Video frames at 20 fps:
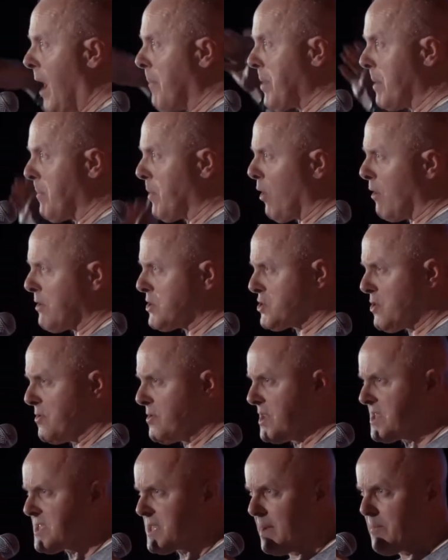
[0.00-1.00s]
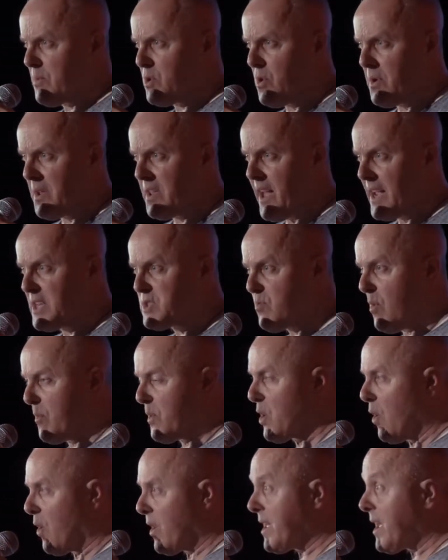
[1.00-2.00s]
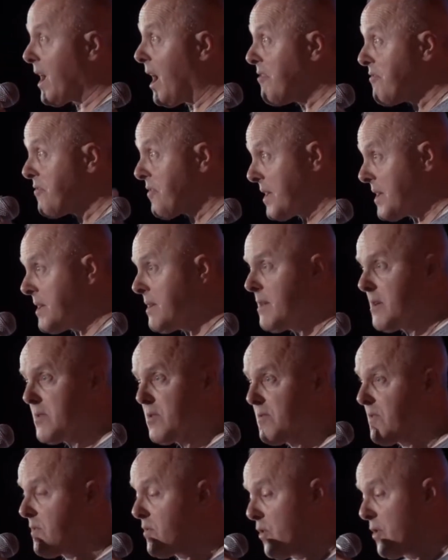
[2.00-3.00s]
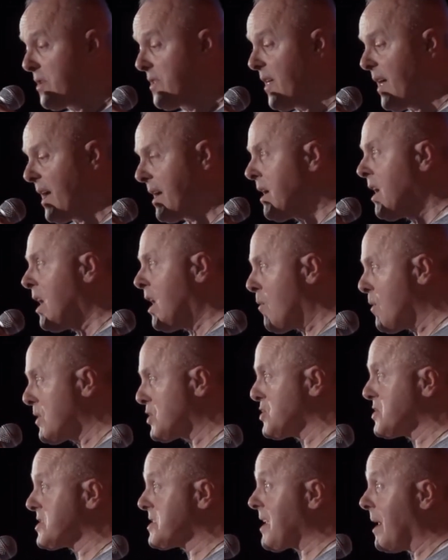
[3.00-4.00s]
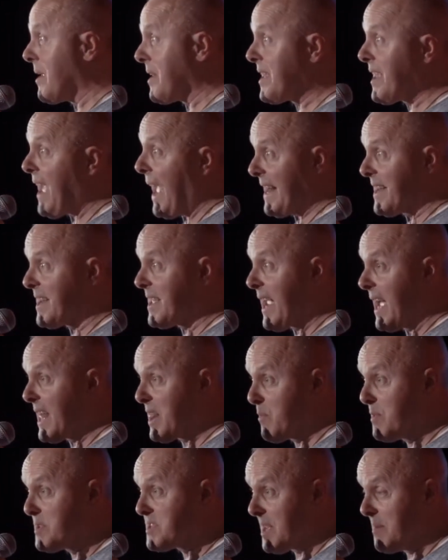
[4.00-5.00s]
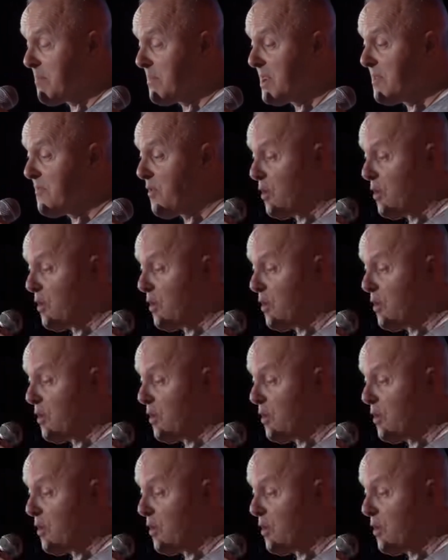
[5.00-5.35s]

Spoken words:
People also this time of year engage in what we call cuffing. I don't know if you've heard of that, which is kind of getting together with somebody